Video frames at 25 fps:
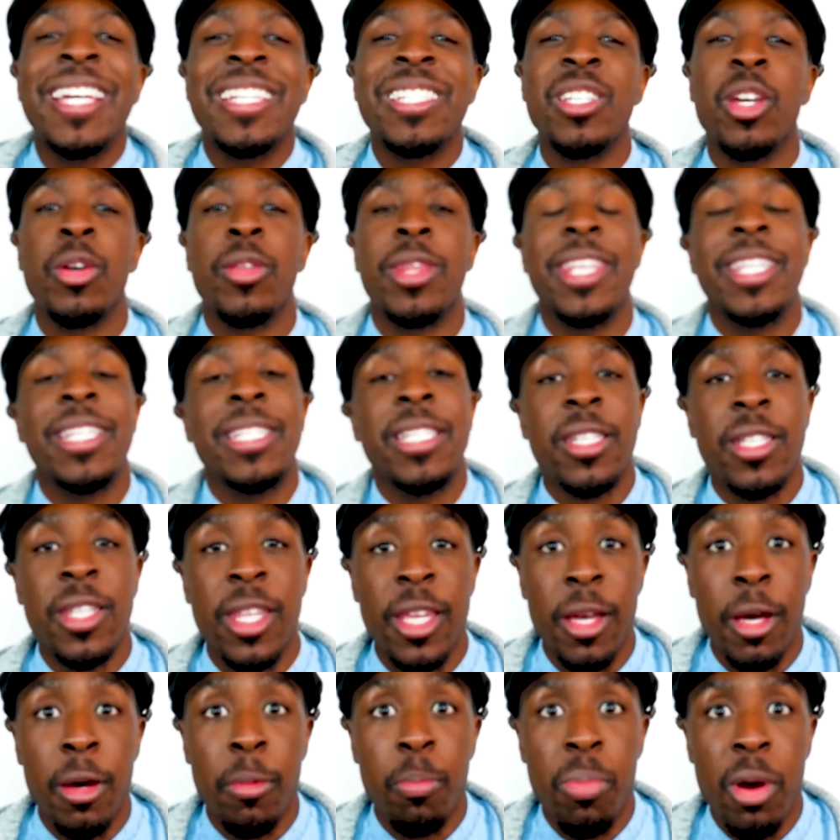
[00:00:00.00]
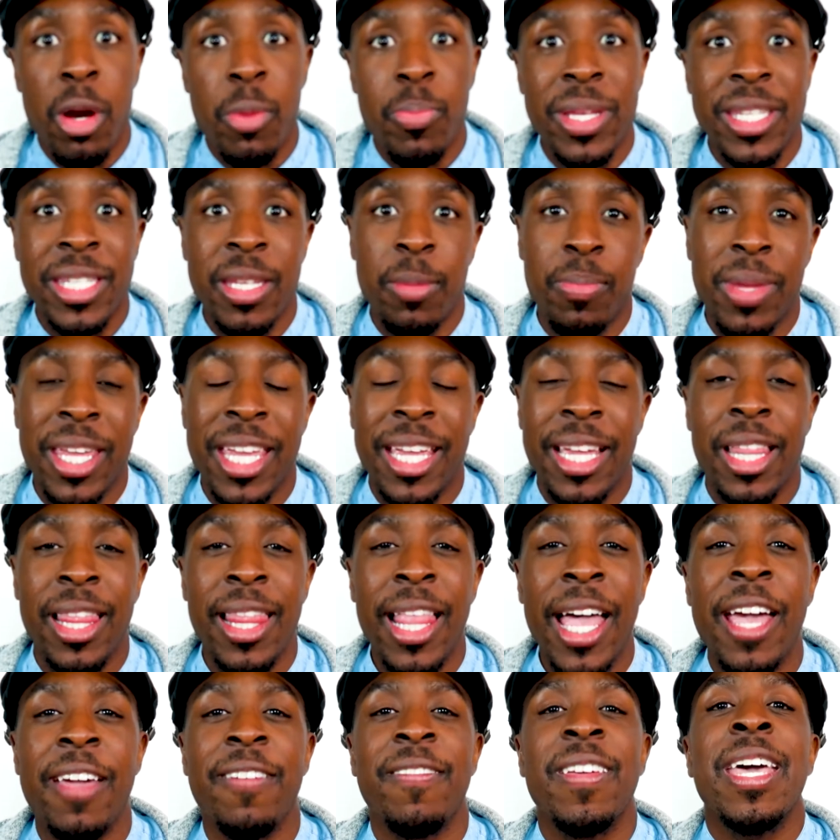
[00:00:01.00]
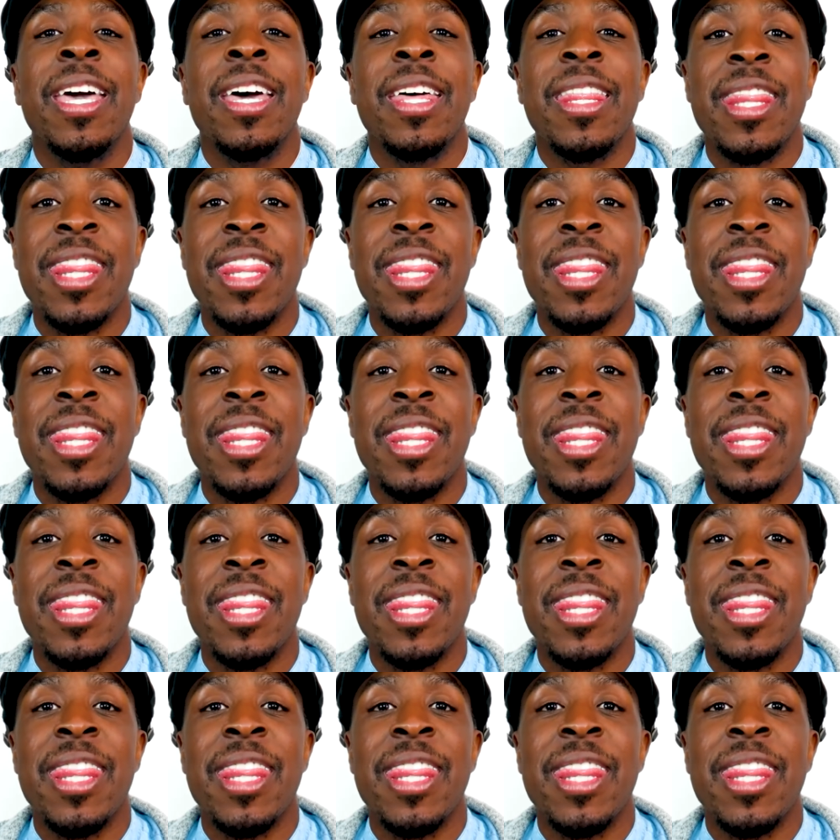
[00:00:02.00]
So this is the purpose and meaning of life,